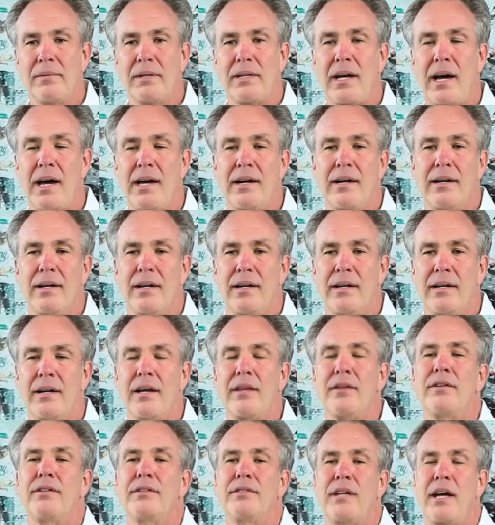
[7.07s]
to Dynan and
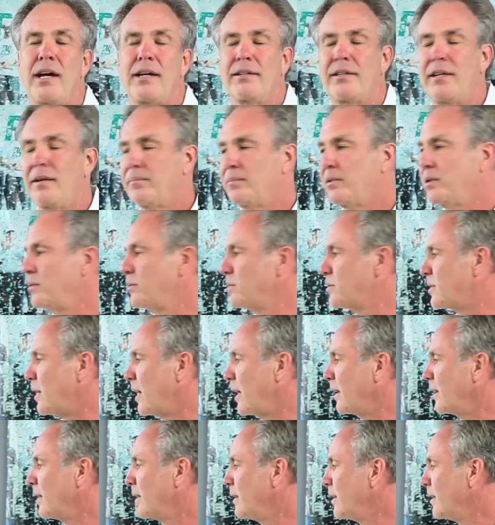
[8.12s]
another Tech Tip Tuesday.
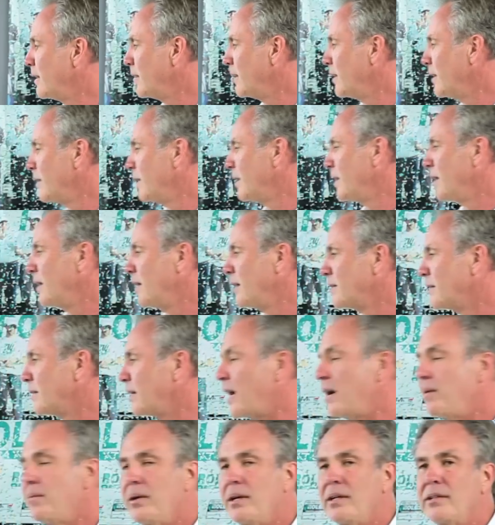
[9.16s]

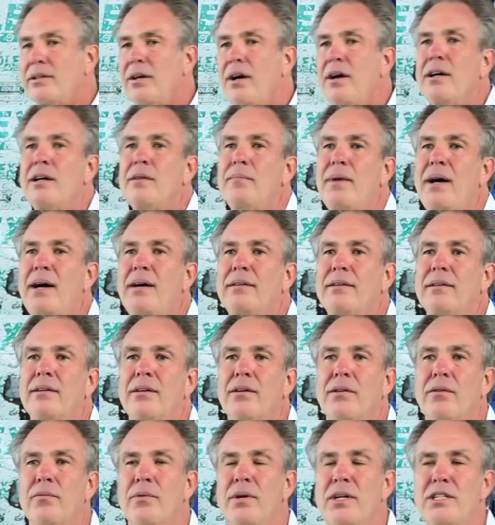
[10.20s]
Today we're going to talk about
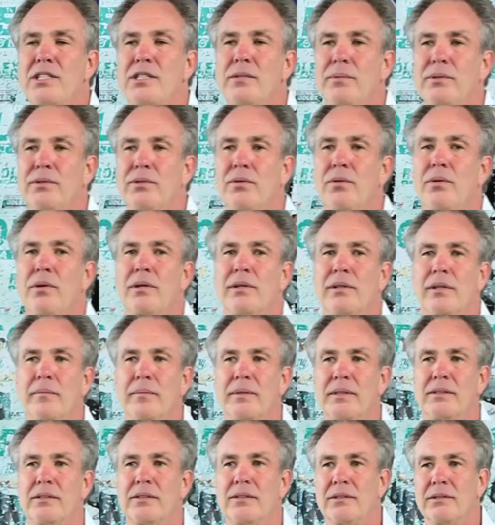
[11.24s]
reasonable torque
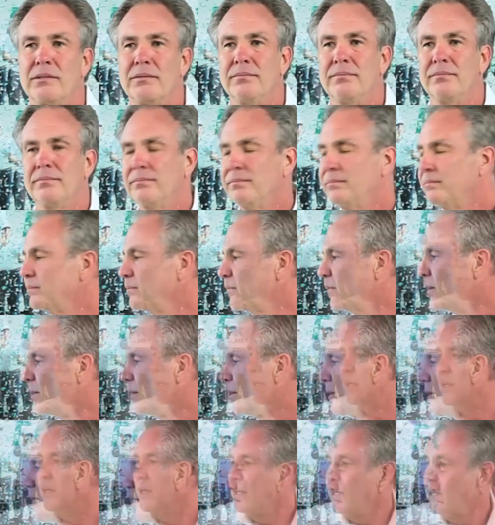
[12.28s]
limits.
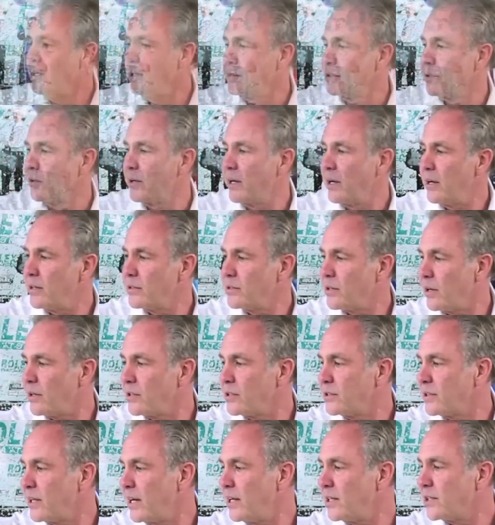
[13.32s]
So here's our
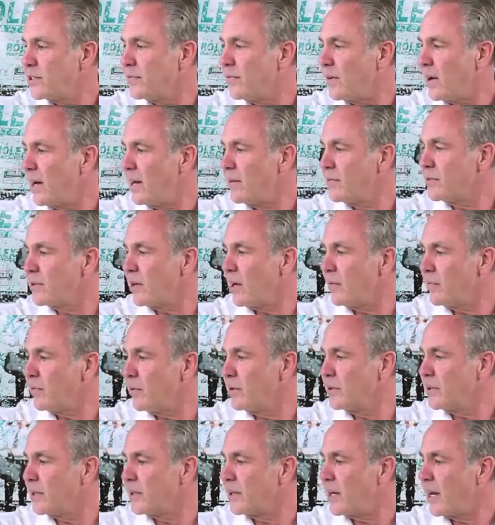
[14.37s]
stage 5 software
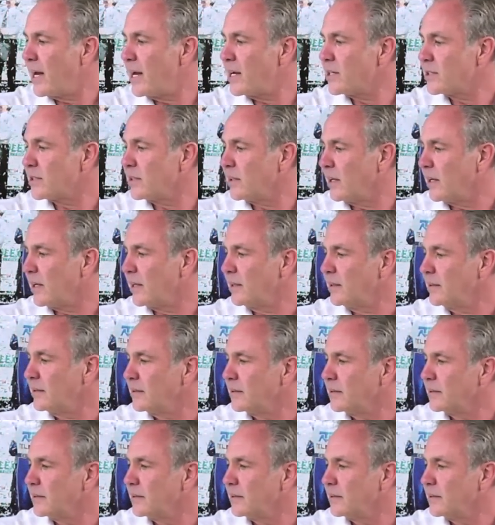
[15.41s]
in the dash line,